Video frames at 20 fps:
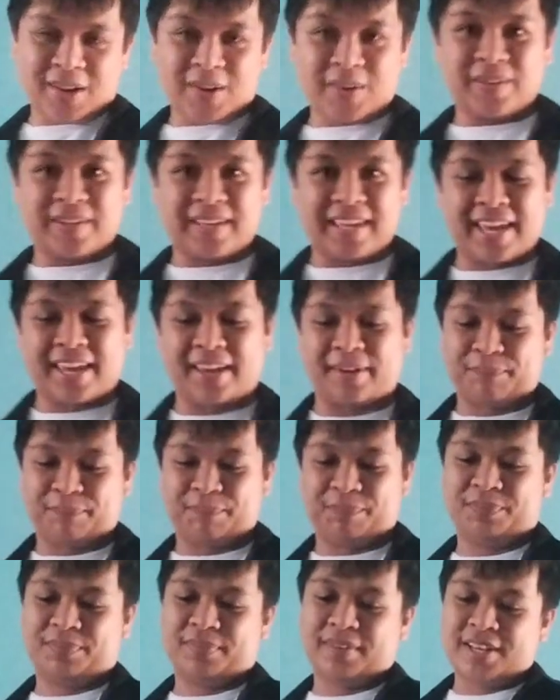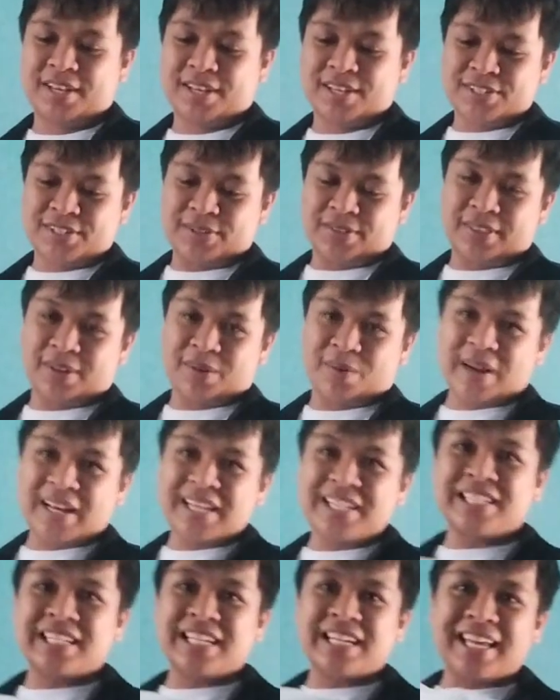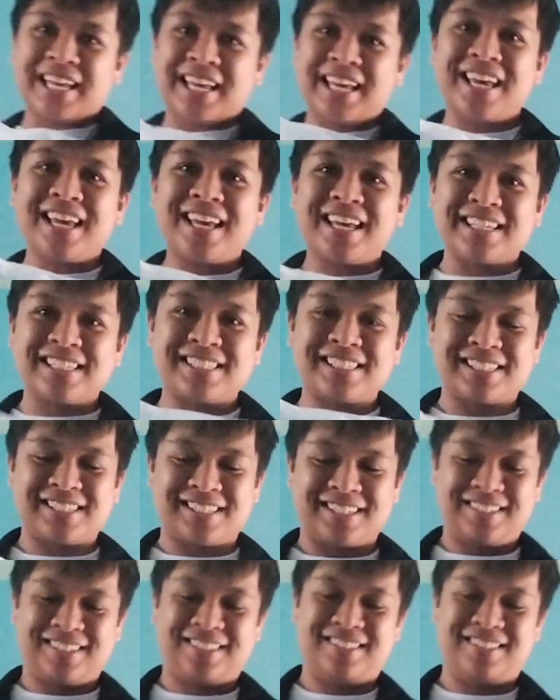Okay, so the question is,